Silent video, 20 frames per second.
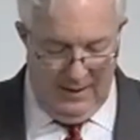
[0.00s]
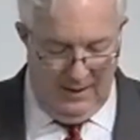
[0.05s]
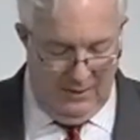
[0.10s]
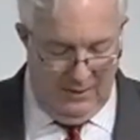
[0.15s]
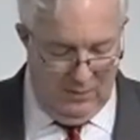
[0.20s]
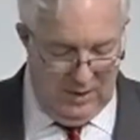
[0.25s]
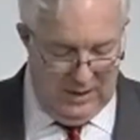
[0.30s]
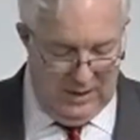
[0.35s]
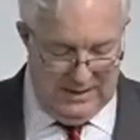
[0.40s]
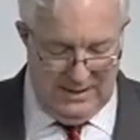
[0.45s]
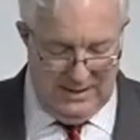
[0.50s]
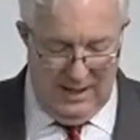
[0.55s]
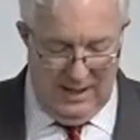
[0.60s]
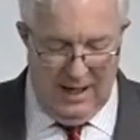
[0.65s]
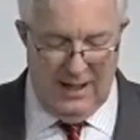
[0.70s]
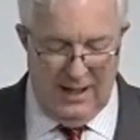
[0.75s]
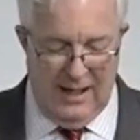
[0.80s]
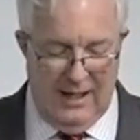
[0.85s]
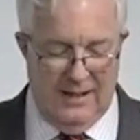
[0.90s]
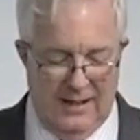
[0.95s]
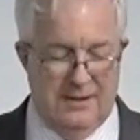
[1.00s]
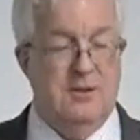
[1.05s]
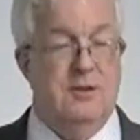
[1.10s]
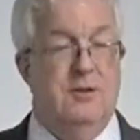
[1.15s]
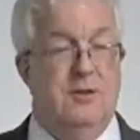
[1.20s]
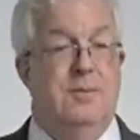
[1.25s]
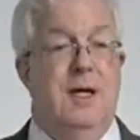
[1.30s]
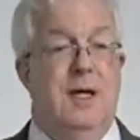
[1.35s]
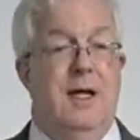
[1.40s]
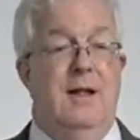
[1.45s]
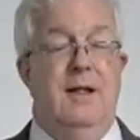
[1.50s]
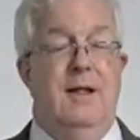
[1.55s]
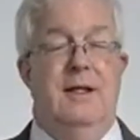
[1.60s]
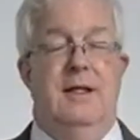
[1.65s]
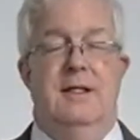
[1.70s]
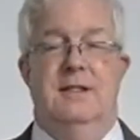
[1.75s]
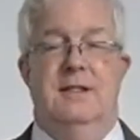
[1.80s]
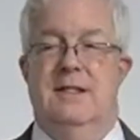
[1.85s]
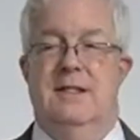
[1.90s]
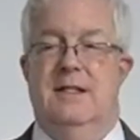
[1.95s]
What is not answered by
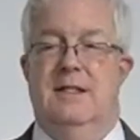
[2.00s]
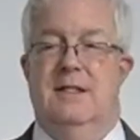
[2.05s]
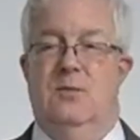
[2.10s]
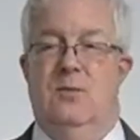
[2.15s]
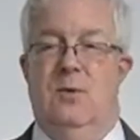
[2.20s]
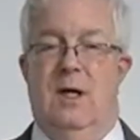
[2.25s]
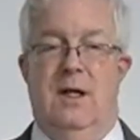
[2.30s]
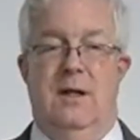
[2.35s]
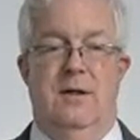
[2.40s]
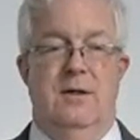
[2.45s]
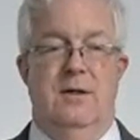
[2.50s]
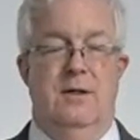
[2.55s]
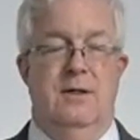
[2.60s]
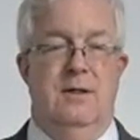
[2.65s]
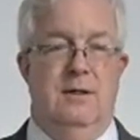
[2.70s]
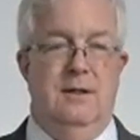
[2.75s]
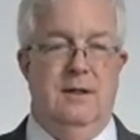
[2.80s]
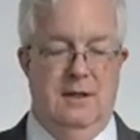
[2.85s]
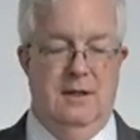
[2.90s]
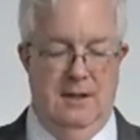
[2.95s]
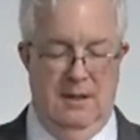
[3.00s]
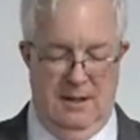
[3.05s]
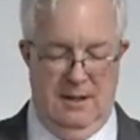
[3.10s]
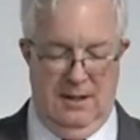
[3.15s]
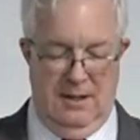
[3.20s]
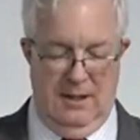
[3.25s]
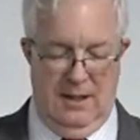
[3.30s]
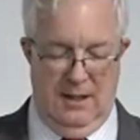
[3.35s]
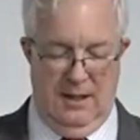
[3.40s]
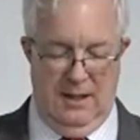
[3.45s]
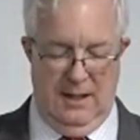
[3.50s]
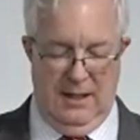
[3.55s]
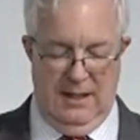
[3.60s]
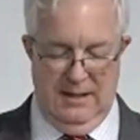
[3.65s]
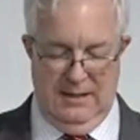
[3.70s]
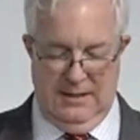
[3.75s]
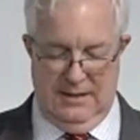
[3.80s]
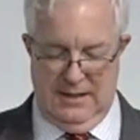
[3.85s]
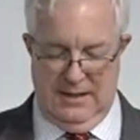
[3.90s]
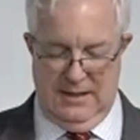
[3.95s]
this is whether,
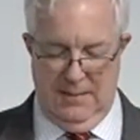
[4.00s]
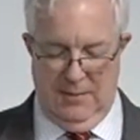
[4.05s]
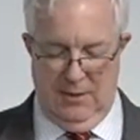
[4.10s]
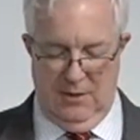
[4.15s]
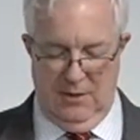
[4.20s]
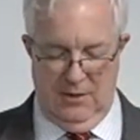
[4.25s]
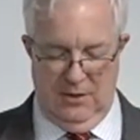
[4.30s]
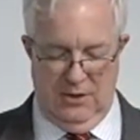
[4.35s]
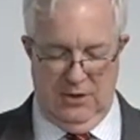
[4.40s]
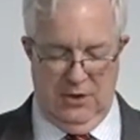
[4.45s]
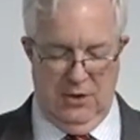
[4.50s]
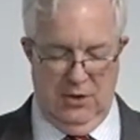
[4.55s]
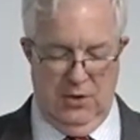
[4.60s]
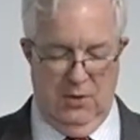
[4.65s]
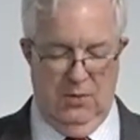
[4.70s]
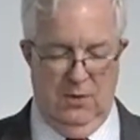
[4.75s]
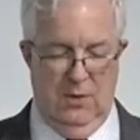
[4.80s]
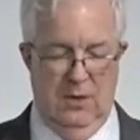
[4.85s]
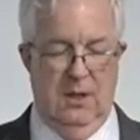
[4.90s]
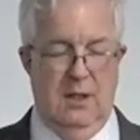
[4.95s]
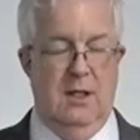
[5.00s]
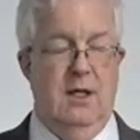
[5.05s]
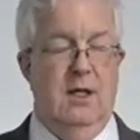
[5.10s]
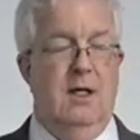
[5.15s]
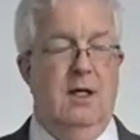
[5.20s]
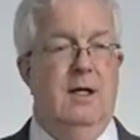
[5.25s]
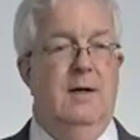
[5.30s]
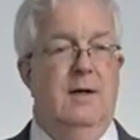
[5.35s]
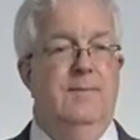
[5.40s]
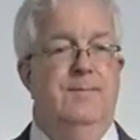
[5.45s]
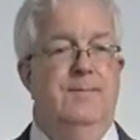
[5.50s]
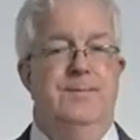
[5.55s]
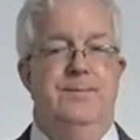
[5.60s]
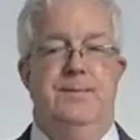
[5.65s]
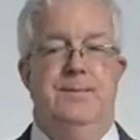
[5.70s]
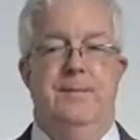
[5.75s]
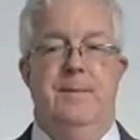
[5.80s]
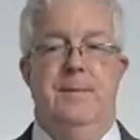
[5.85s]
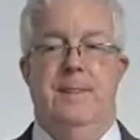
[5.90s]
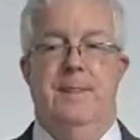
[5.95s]
as similar to
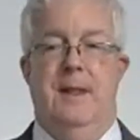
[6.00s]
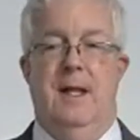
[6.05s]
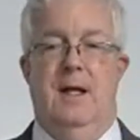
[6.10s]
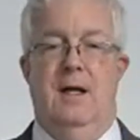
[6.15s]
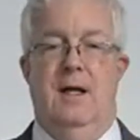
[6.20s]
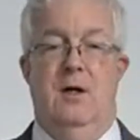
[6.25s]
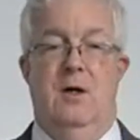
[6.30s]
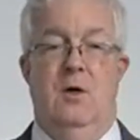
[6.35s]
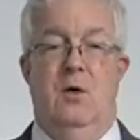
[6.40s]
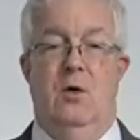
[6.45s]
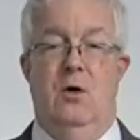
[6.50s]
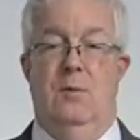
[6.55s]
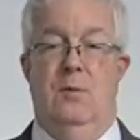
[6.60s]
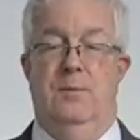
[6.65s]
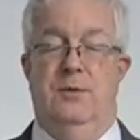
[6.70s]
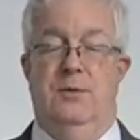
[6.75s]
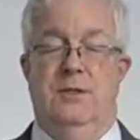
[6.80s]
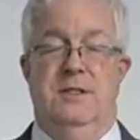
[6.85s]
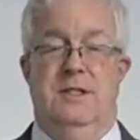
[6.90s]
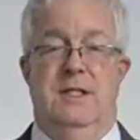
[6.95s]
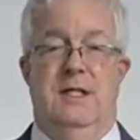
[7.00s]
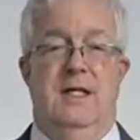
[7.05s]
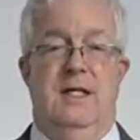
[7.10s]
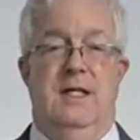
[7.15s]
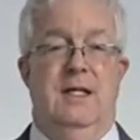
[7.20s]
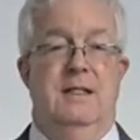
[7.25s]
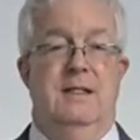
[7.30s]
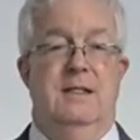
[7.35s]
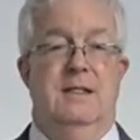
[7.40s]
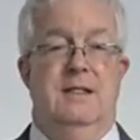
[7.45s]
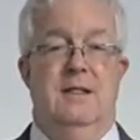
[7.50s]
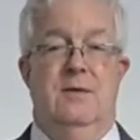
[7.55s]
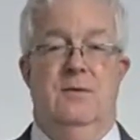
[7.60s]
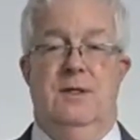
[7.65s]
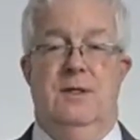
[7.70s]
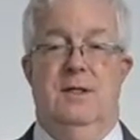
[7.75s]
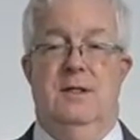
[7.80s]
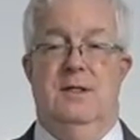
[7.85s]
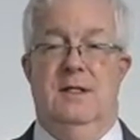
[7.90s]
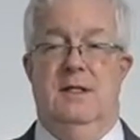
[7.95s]
court proceedings,
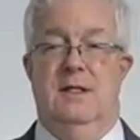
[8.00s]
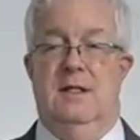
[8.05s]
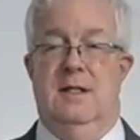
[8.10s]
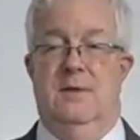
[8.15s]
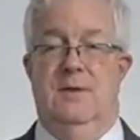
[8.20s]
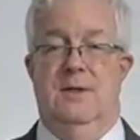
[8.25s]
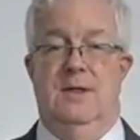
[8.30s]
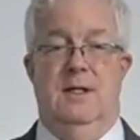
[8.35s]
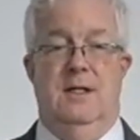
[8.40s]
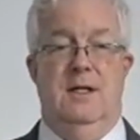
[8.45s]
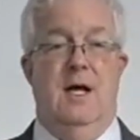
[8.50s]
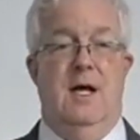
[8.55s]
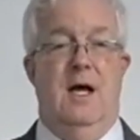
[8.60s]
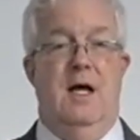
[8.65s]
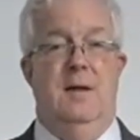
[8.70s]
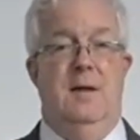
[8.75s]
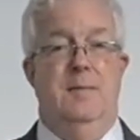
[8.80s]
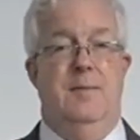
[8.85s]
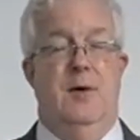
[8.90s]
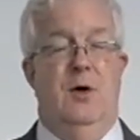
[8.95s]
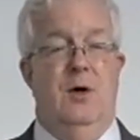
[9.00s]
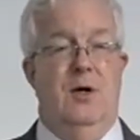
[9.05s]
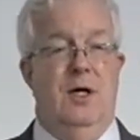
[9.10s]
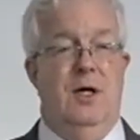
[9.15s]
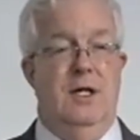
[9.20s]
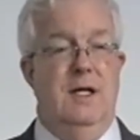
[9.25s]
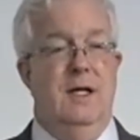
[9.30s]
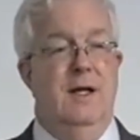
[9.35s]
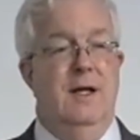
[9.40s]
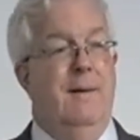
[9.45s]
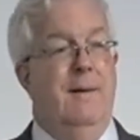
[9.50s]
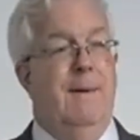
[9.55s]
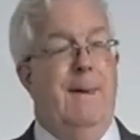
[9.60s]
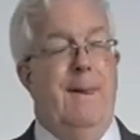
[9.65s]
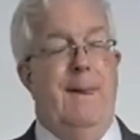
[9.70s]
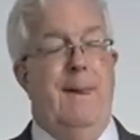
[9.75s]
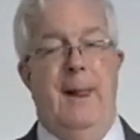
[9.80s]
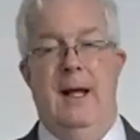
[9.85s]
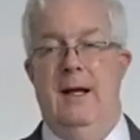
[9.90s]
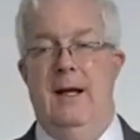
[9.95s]
when you're dealing with a non-party,
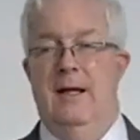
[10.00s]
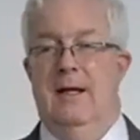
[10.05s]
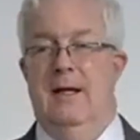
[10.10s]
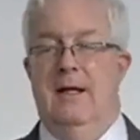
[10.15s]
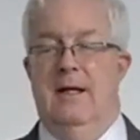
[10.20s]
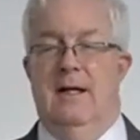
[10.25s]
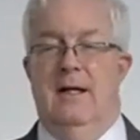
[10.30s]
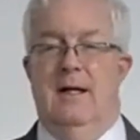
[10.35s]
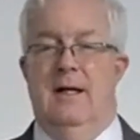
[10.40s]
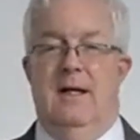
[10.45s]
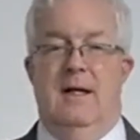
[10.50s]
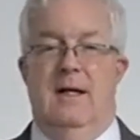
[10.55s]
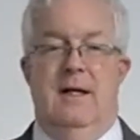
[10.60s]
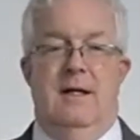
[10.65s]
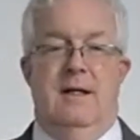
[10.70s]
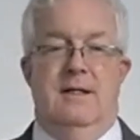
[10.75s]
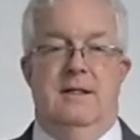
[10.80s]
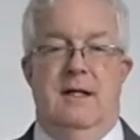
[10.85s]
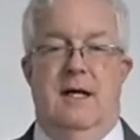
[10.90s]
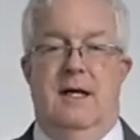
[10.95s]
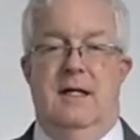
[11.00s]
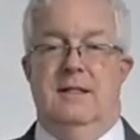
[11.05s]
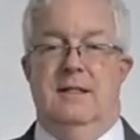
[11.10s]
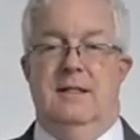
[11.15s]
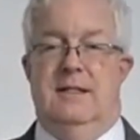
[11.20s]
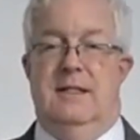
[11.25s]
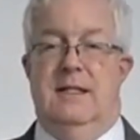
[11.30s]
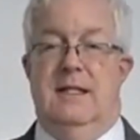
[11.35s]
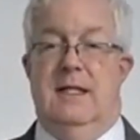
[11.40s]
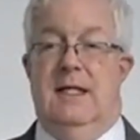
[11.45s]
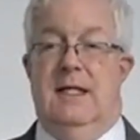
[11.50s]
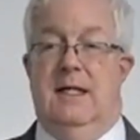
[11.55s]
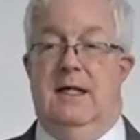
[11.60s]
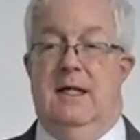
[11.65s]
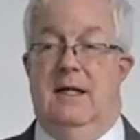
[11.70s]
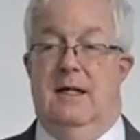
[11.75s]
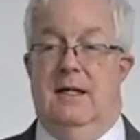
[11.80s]
does the